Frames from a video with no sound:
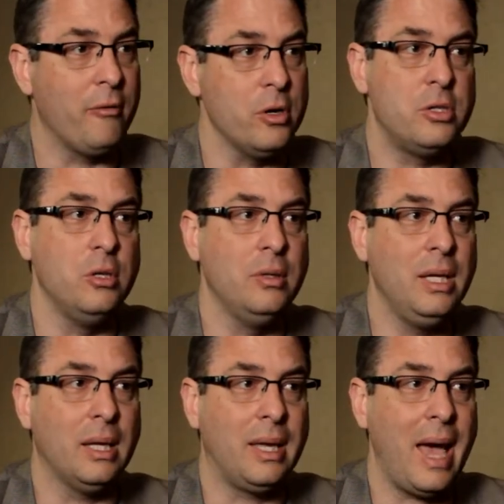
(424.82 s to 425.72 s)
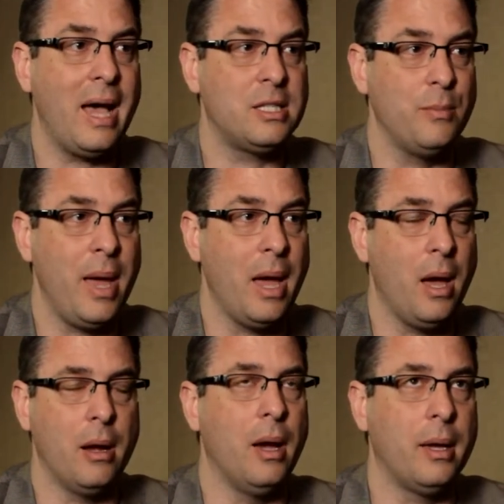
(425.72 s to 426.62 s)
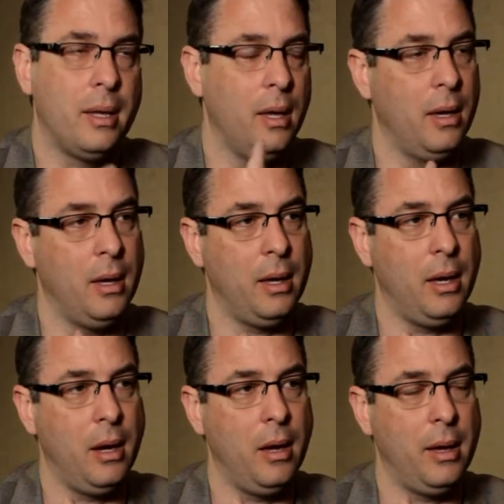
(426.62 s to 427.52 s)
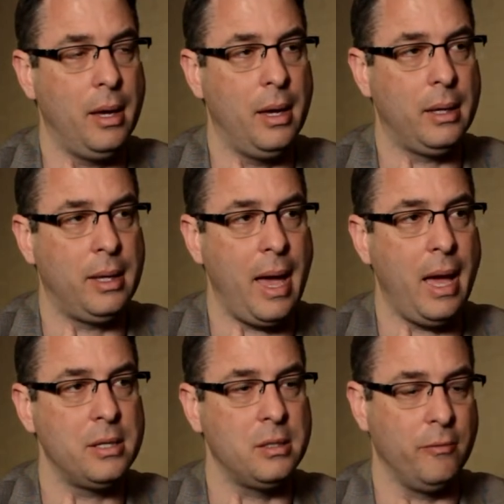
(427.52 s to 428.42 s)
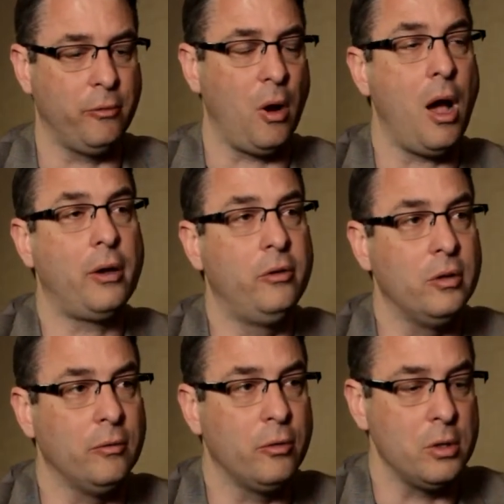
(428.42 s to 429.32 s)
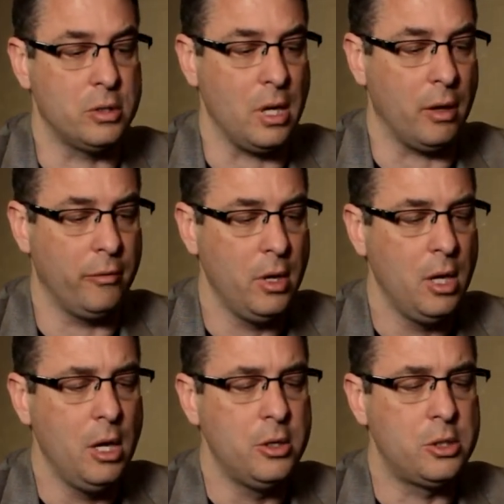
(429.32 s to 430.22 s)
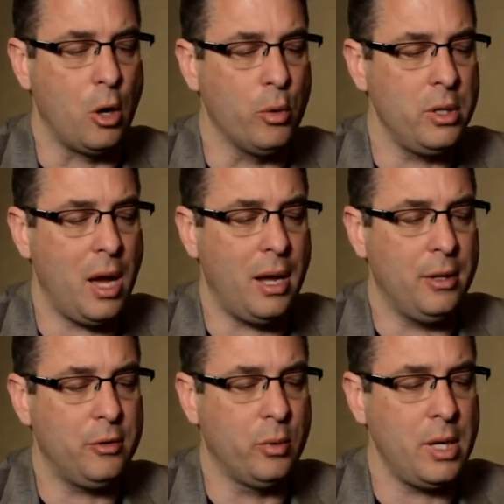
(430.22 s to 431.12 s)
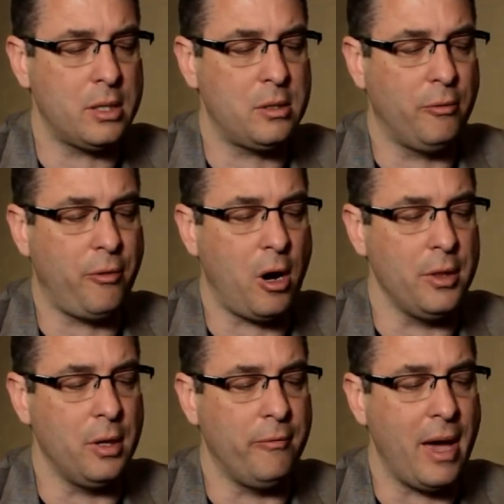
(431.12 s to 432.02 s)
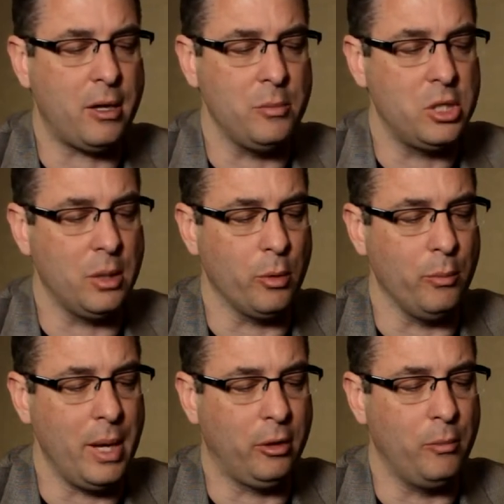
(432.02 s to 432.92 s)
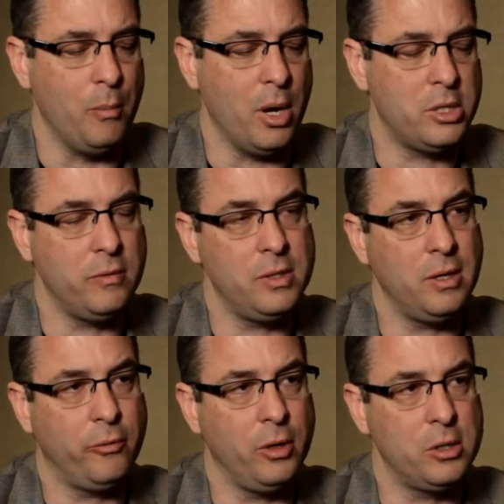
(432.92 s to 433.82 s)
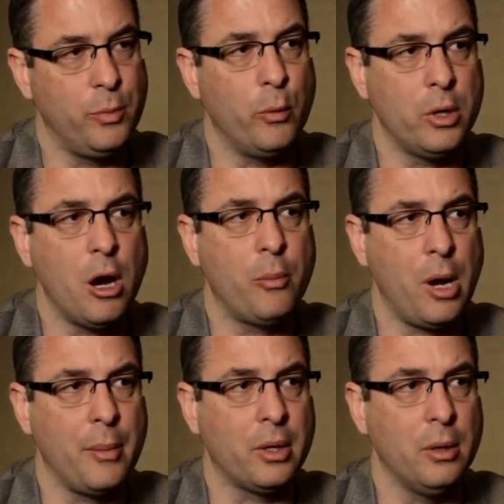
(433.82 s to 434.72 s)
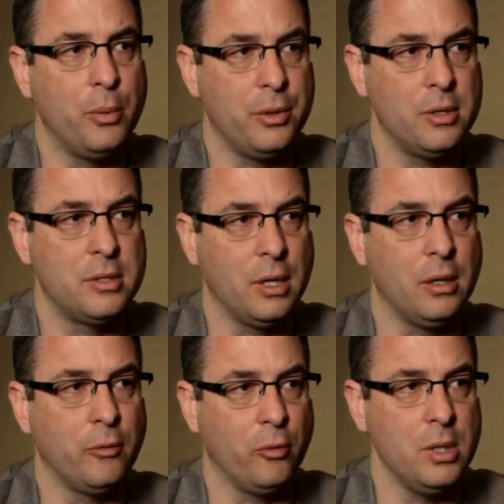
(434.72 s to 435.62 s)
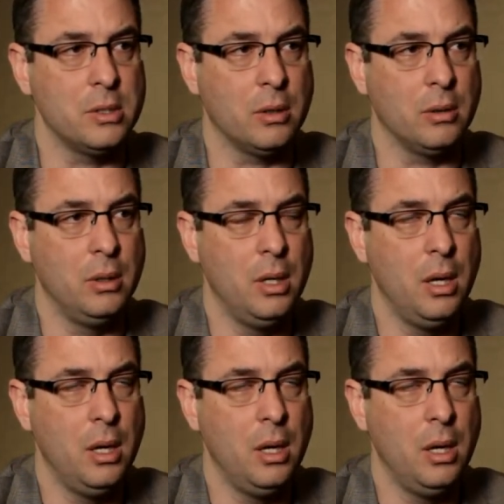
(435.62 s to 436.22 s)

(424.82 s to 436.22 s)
Everest, you need a gas, a, a, a gas for oxygen for yourself. So we're not, we're not so far the vacuum chamber makes much of a difference, but we are probably going to put this thing in a freezer.